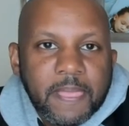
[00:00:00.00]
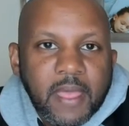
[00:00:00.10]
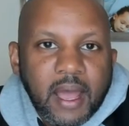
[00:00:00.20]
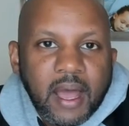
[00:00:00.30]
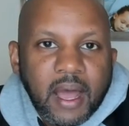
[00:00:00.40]

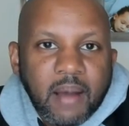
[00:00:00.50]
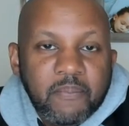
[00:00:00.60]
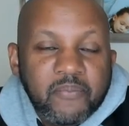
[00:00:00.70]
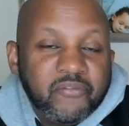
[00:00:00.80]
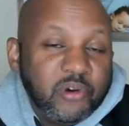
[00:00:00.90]

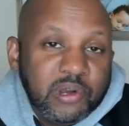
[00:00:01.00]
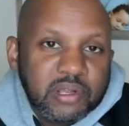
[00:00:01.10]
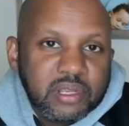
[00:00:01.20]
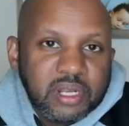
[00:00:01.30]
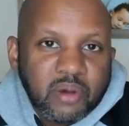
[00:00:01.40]

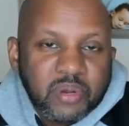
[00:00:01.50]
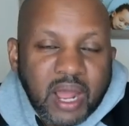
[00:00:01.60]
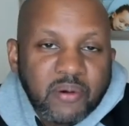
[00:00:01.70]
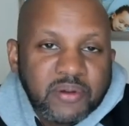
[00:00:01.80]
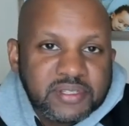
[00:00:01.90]
When I
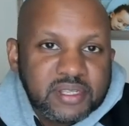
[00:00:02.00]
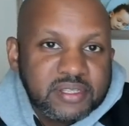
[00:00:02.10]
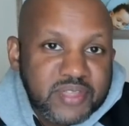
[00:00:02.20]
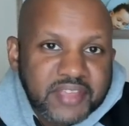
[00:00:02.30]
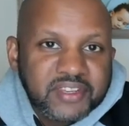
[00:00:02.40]
was in
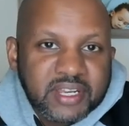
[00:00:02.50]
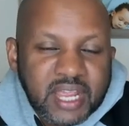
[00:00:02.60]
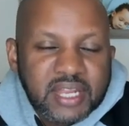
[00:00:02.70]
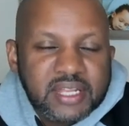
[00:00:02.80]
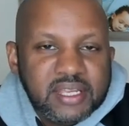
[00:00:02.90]

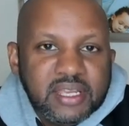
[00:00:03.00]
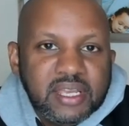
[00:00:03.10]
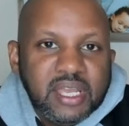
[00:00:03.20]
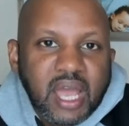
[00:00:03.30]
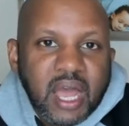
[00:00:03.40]
2008,
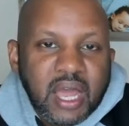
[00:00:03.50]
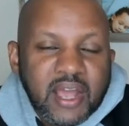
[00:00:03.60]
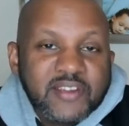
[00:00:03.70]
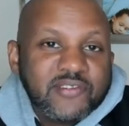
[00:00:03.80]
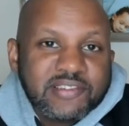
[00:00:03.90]

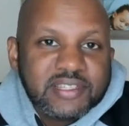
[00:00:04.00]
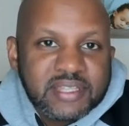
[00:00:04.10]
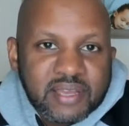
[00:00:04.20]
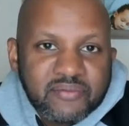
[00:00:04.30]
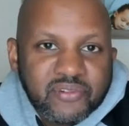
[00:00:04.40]
us versus
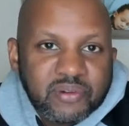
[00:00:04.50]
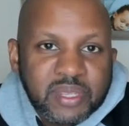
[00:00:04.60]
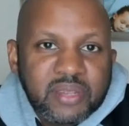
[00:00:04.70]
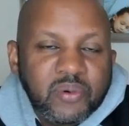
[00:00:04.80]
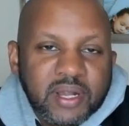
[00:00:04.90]
them for
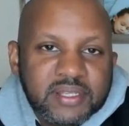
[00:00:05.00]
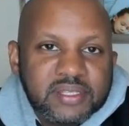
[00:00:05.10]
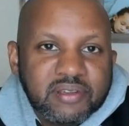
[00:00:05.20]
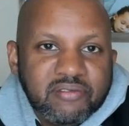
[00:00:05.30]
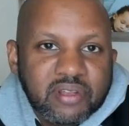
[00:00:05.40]
me
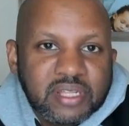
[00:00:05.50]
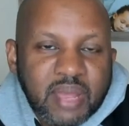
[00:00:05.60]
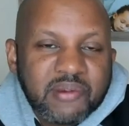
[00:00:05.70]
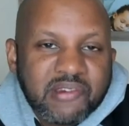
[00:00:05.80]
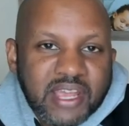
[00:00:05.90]
was
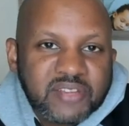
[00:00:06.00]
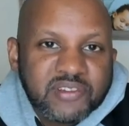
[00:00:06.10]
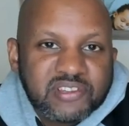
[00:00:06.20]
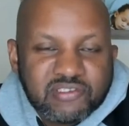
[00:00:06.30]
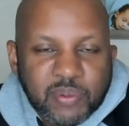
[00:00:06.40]
Democrats
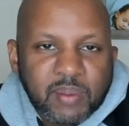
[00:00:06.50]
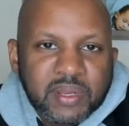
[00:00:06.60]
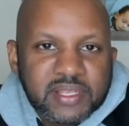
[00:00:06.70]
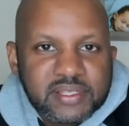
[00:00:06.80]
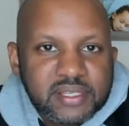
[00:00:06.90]
versus
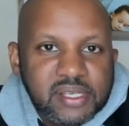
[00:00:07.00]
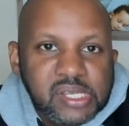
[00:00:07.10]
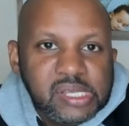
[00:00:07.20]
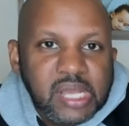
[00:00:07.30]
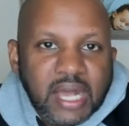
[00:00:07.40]
Republicans.
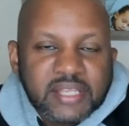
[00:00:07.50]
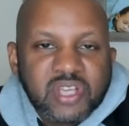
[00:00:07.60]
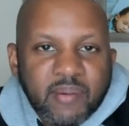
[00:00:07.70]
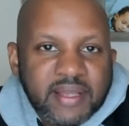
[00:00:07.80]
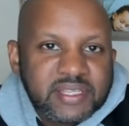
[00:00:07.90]
I
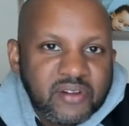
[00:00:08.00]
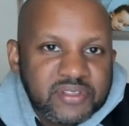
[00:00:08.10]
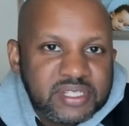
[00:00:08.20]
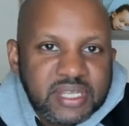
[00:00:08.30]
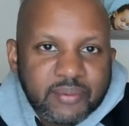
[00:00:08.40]
saw myself
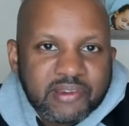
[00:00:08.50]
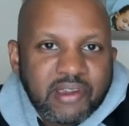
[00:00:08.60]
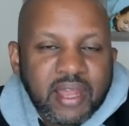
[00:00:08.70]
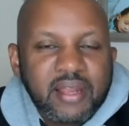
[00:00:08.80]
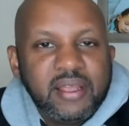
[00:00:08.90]
as a
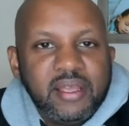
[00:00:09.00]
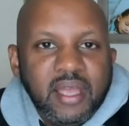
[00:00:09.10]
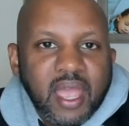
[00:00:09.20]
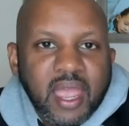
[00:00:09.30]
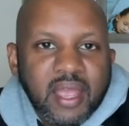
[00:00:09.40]
Democrat,
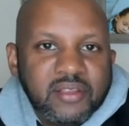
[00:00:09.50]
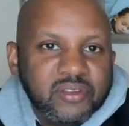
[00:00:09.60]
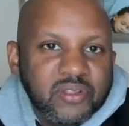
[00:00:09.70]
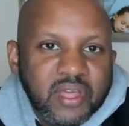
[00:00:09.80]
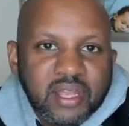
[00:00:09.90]
and
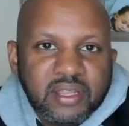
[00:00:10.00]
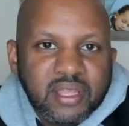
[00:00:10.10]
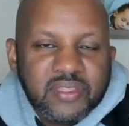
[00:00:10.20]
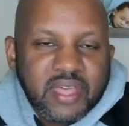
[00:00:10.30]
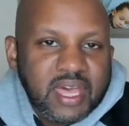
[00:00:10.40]
so then
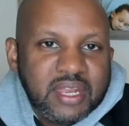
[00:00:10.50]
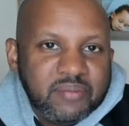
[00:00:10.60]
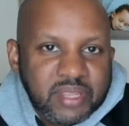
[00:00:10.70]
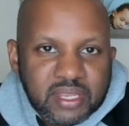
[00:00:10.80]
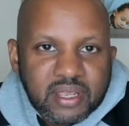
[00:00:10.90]
the
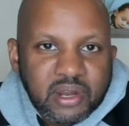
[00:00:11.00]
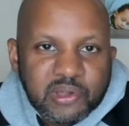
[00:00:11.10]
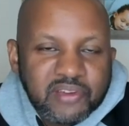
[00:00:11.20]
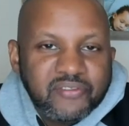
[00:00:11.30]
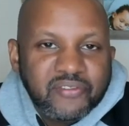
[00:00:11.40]
enemy or
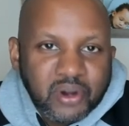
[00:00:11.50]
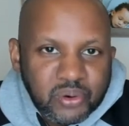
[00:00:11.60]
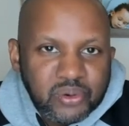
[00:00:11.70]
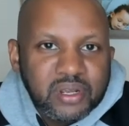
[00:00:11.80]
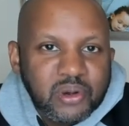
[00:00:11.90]
the
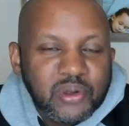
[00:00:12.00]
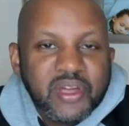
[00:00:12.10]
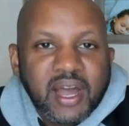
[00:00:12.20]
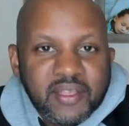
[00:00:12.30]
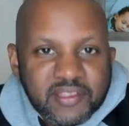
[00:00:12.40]
foe or
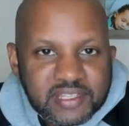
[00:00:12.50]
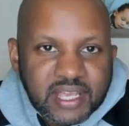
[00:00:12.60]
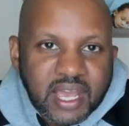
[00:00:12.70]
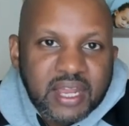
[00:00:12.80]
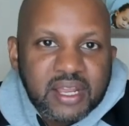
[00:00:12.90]
the other
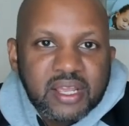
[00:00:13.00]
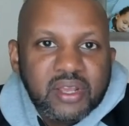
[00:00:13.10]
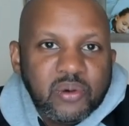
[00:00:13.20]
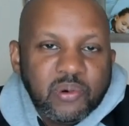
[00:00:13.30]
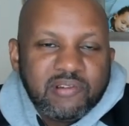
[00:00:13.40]
side
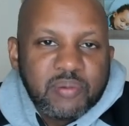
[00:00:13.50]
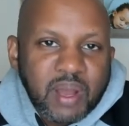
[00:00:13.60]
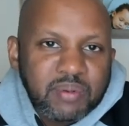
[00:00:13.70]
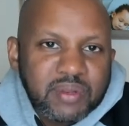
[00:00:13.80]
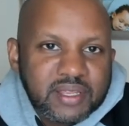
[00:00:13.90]
were
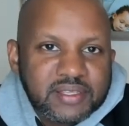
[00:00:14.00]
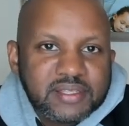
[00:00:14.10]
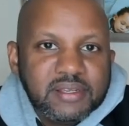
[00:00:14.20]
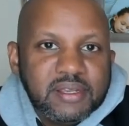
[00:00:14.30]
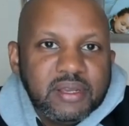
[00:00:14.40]
Republicans.
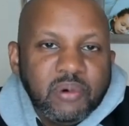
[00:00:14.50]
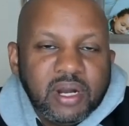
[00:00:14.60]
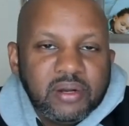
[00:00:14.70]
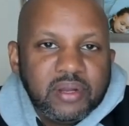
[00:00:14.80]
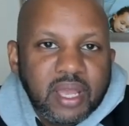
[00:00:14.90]

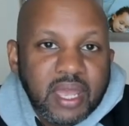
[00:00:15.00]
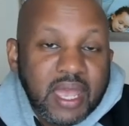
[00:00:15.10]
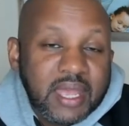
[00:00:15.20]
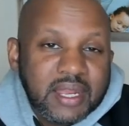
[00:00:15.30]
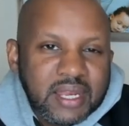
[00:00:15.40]
Well,
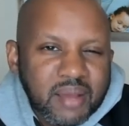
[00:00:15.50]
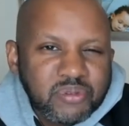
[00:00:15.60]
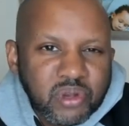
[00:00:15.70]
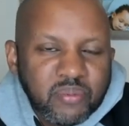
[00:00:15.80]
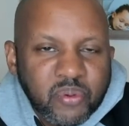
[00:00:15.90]
and up
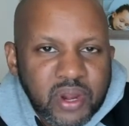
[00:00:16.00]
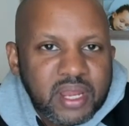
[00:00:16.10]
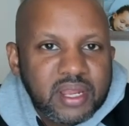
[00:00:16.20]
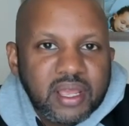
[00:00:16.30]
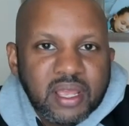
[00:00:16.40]
to a
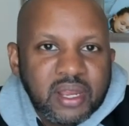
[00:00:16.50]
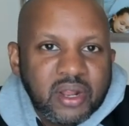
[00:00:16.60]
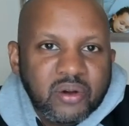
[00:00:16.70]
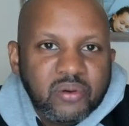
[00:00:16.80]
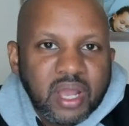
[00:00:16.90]
point,
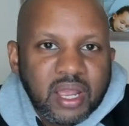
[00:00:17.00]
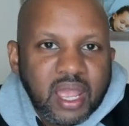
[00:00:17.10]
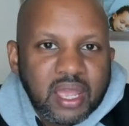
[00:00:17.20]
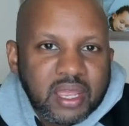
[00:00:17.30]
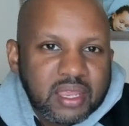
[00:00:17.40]

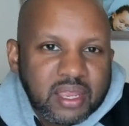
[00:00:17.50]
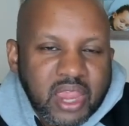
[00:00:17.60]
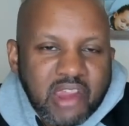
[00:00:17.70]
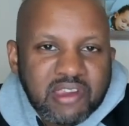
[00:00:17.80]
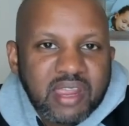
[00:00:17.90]

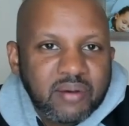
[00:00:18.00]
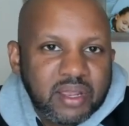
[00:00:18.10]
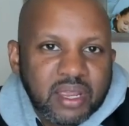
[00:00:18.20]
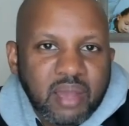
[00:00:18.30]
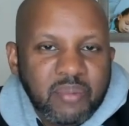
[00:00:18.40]
caring
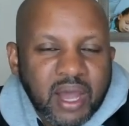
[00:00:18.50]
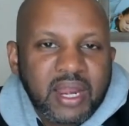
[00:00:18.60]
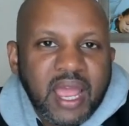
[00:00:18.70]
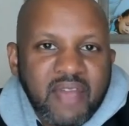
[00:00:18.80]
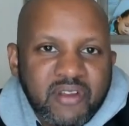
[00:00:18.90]
about
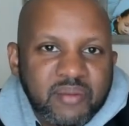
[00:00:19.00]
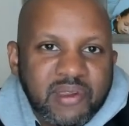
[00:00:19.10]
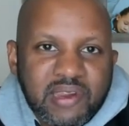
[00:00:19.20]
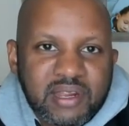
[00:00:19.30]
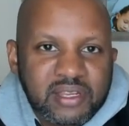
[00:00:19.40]
African
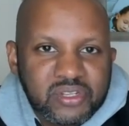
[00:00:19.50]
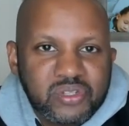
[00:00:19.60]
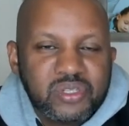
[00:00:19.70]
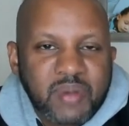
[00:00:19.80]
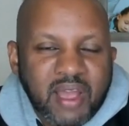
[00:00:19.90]
American
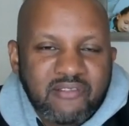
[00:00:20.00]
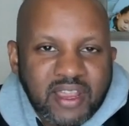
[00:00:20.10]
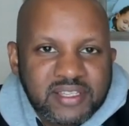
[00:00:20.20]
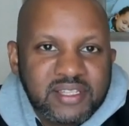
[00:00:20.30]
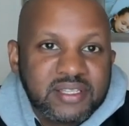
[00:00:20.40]
issues, about
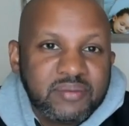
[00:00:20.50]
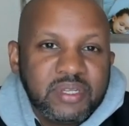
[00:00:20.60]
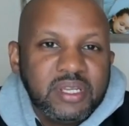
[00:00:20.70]
racism,